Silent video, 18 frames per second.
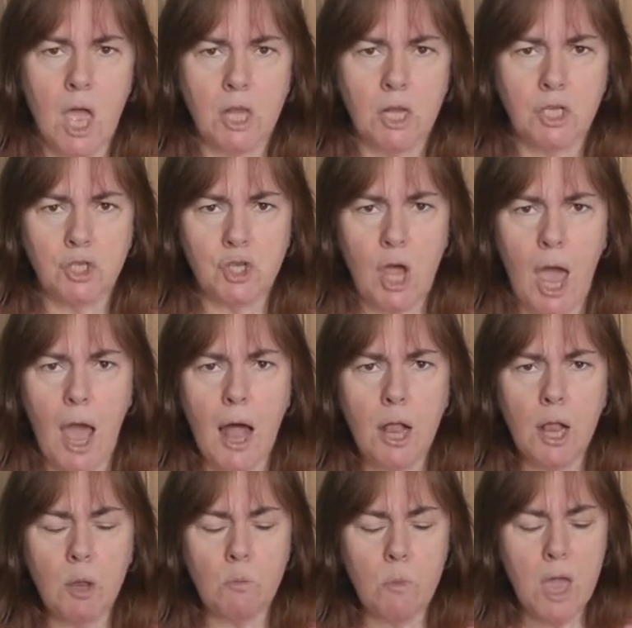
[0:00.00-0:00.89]

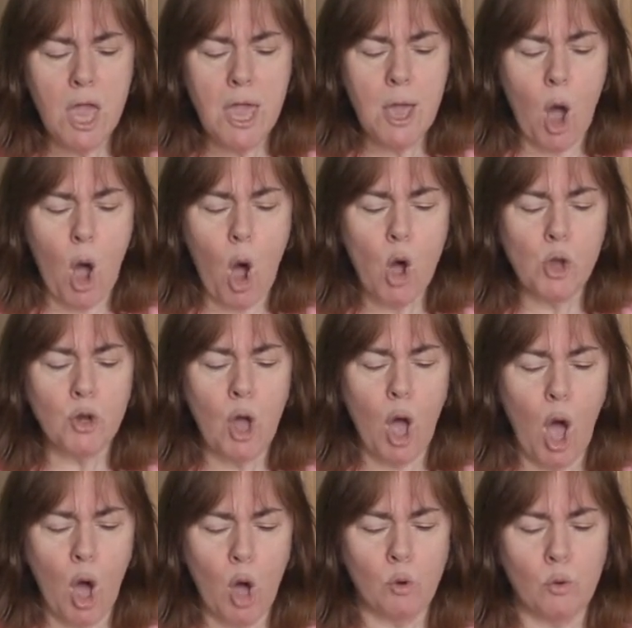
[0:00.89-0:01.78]
Tell me on
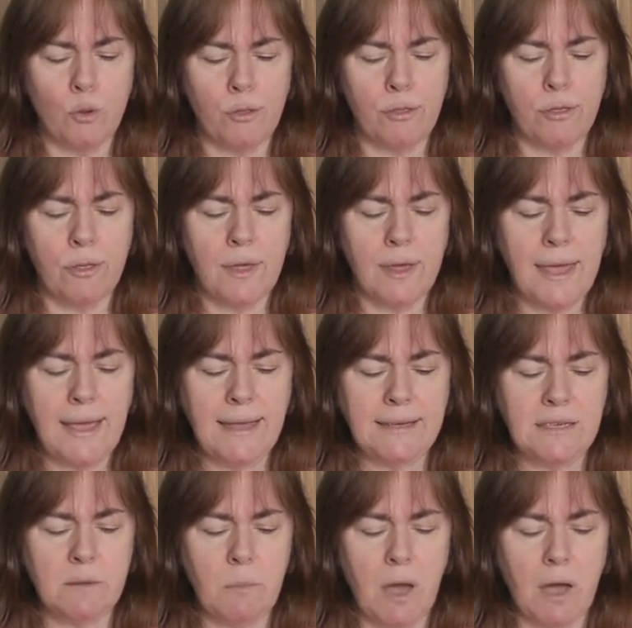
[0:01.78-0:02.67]
oath, he
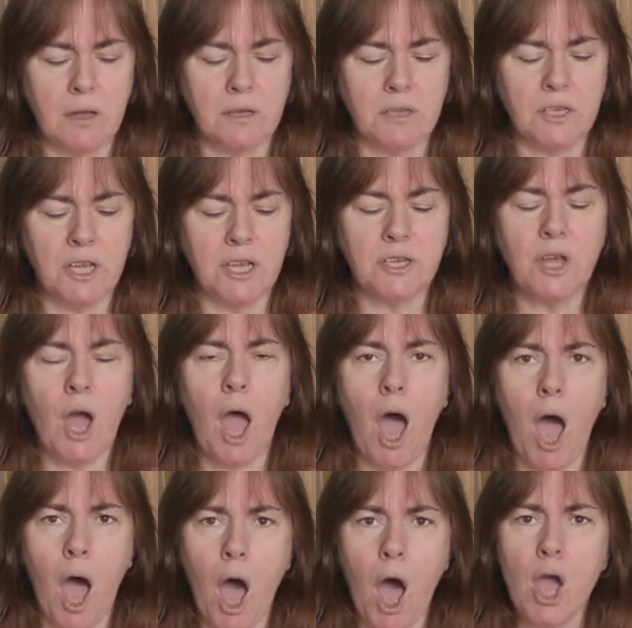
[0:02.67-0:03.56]
demanded,
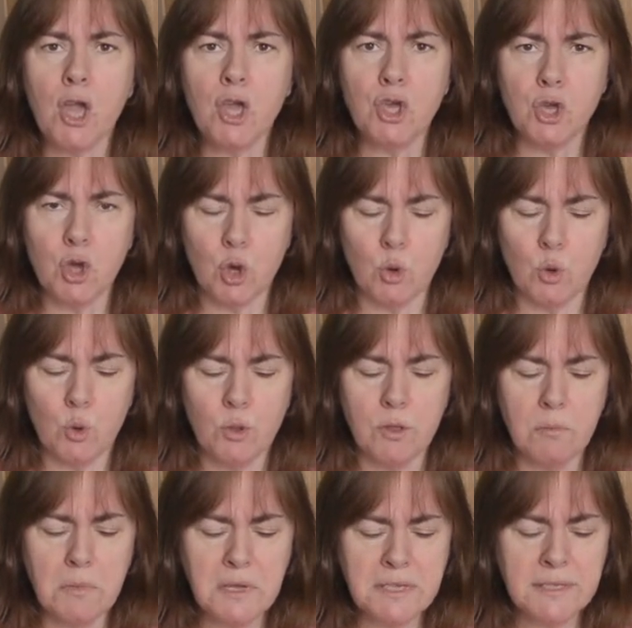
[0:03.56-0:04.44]
are you
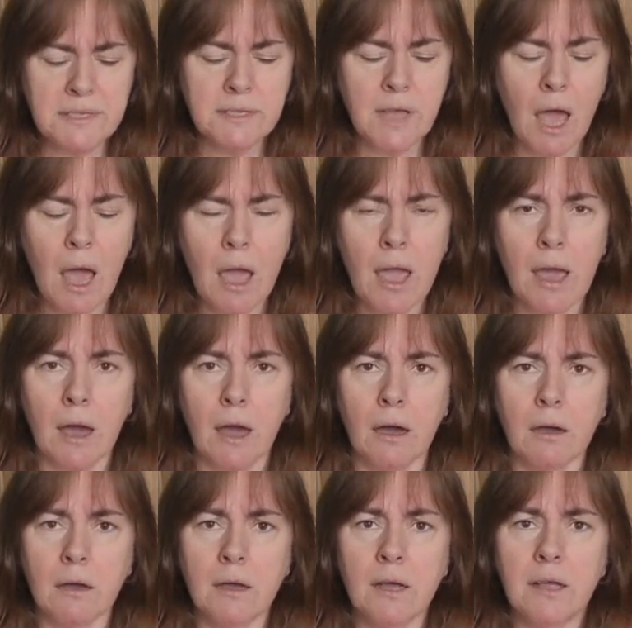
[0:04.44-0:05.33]
the Messiah,
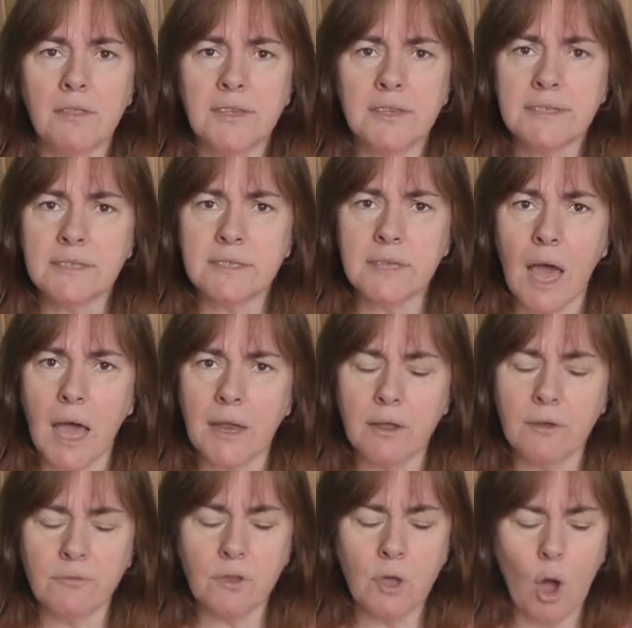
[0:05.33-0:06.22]
the Son
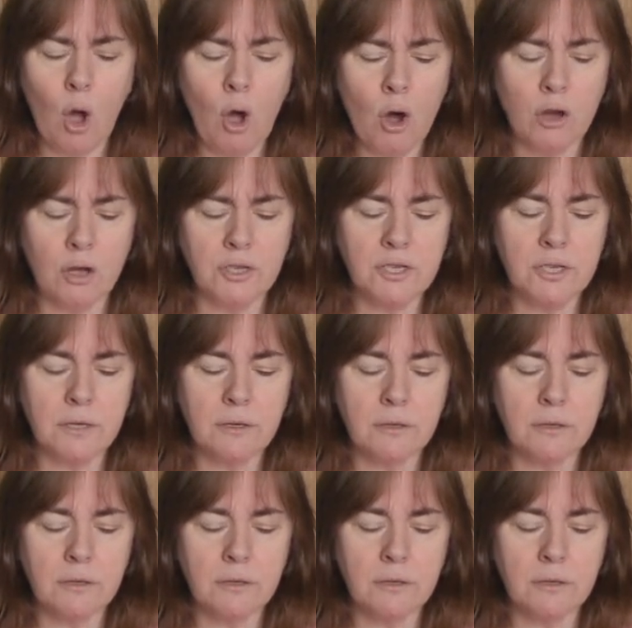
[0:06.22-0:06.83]
of God?